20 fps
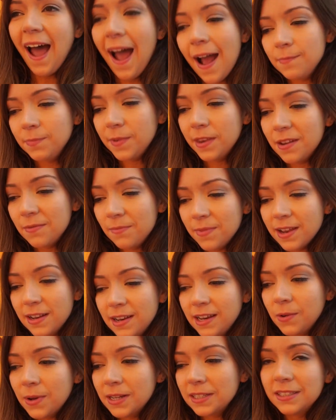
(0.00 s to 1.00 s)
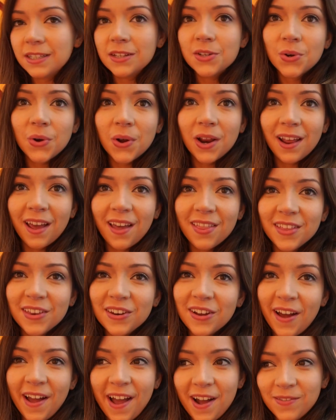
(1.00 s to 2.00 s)
um, and then me and Lily went to the toilet in the
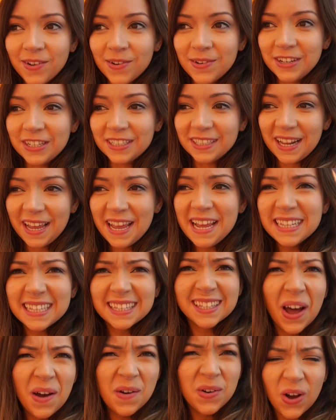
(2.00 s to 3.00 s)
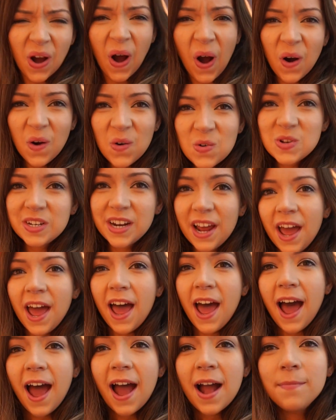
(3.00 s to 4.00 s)
night, and we were just like, it's so cold.
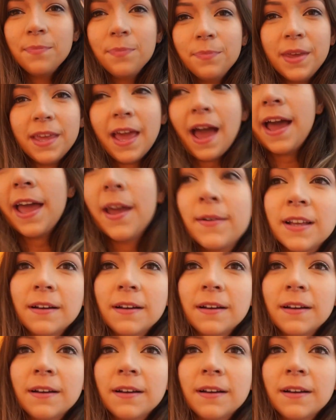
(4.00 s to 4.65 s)
Um, but yeah, it